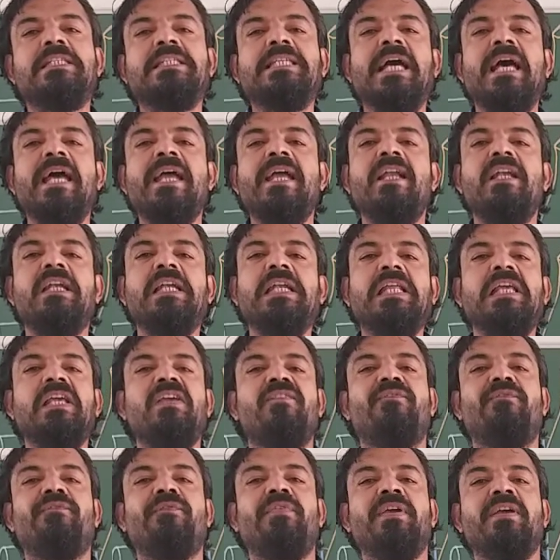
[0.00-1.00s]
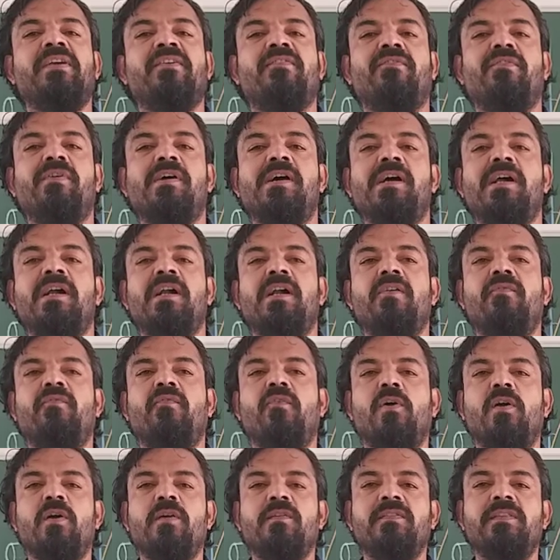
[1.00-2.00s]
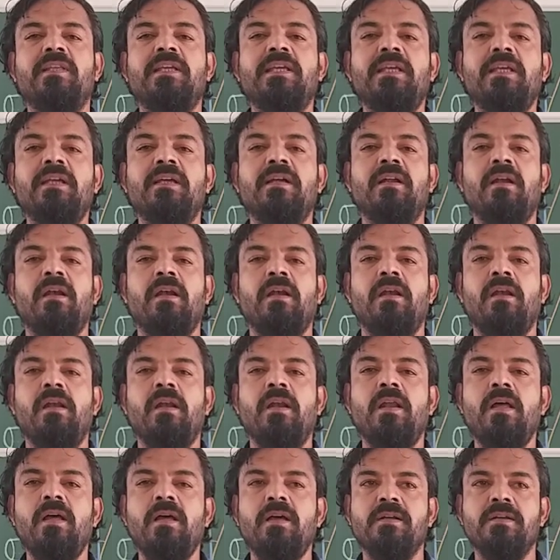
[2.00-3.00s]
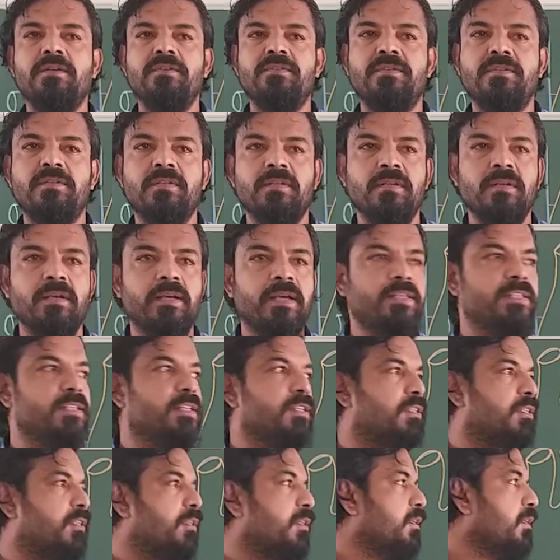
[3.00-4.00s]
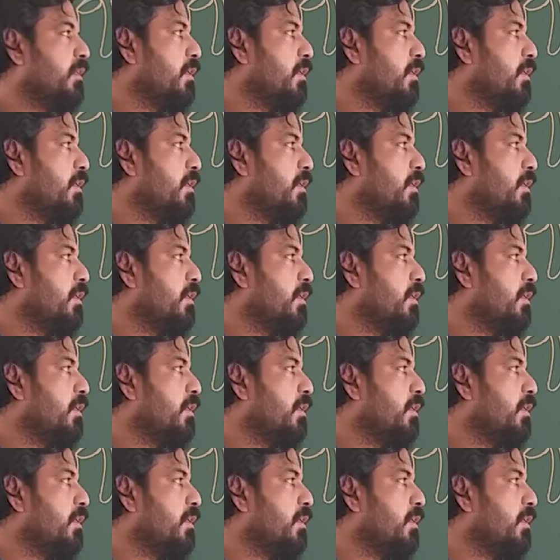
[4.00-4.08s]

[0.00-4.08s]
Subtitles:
scientific word for the lungs, is it?